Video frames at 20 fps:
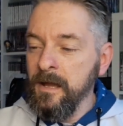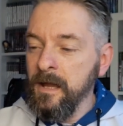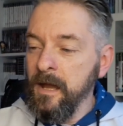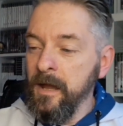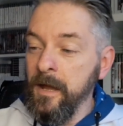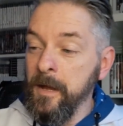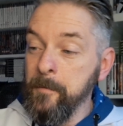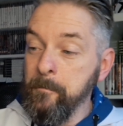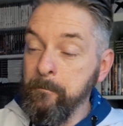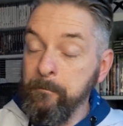
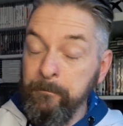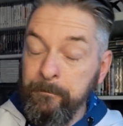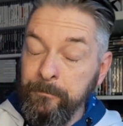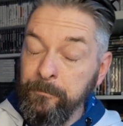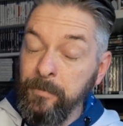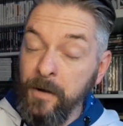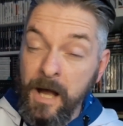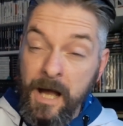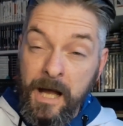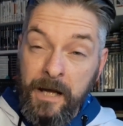I
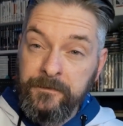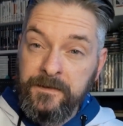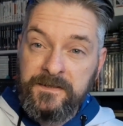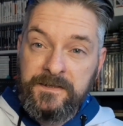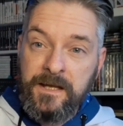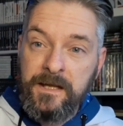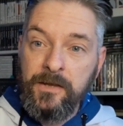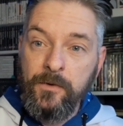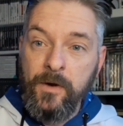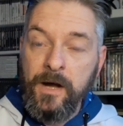have to
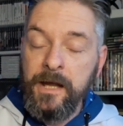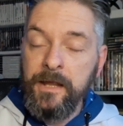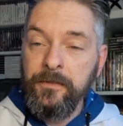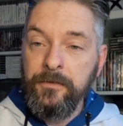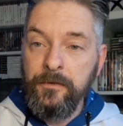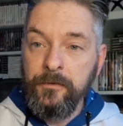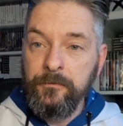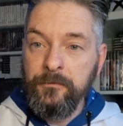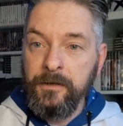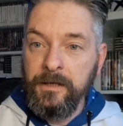say though, I
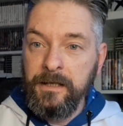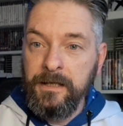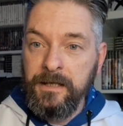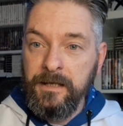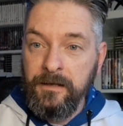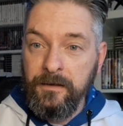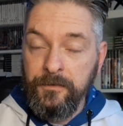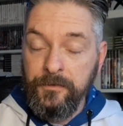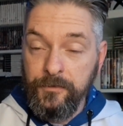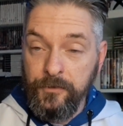
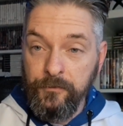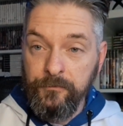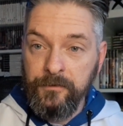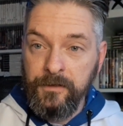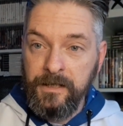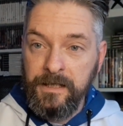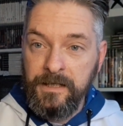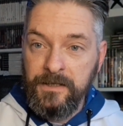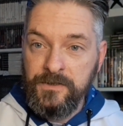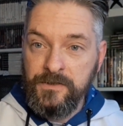thoroughly
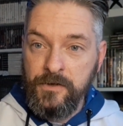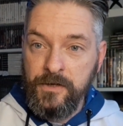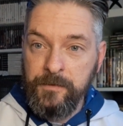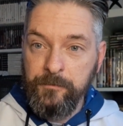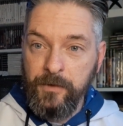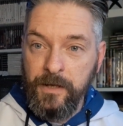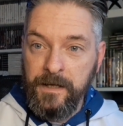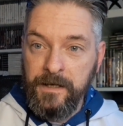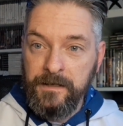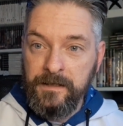enjoyed
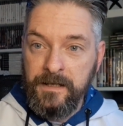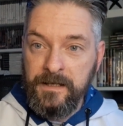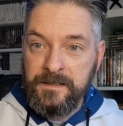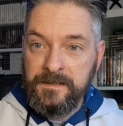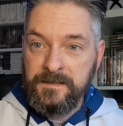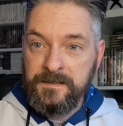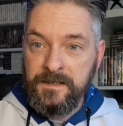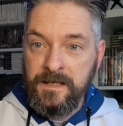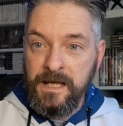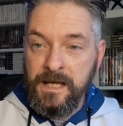playing
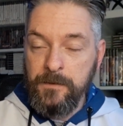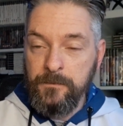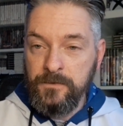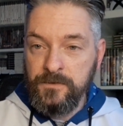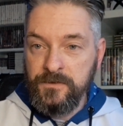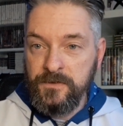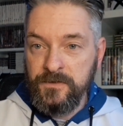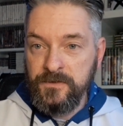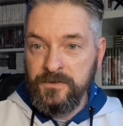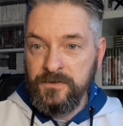this. It was
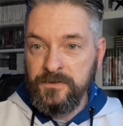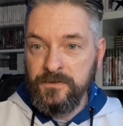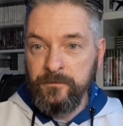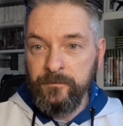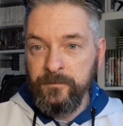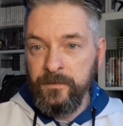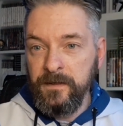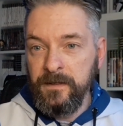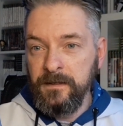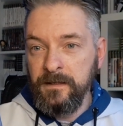just
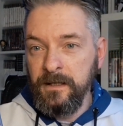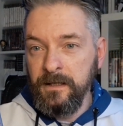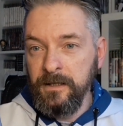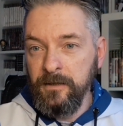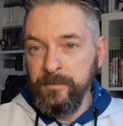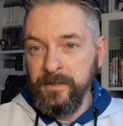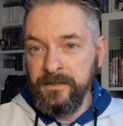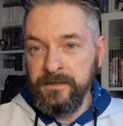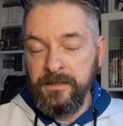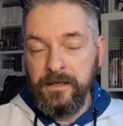something a little
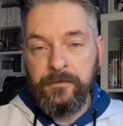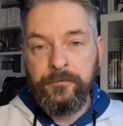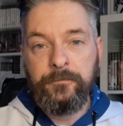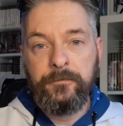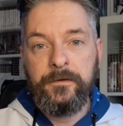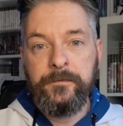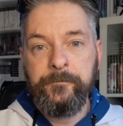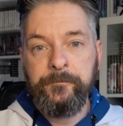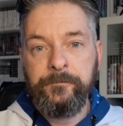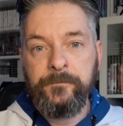bit
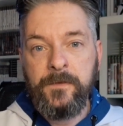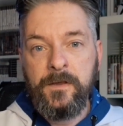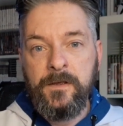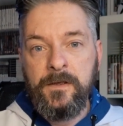different,